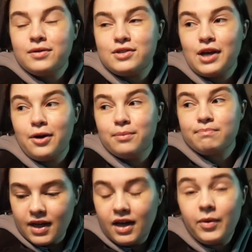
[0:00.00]
So
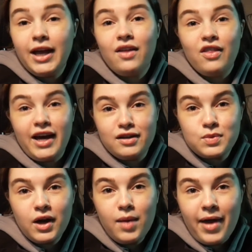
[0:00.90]
anyway, that is
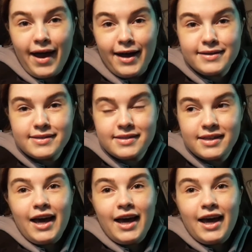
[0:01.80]
where I'm at.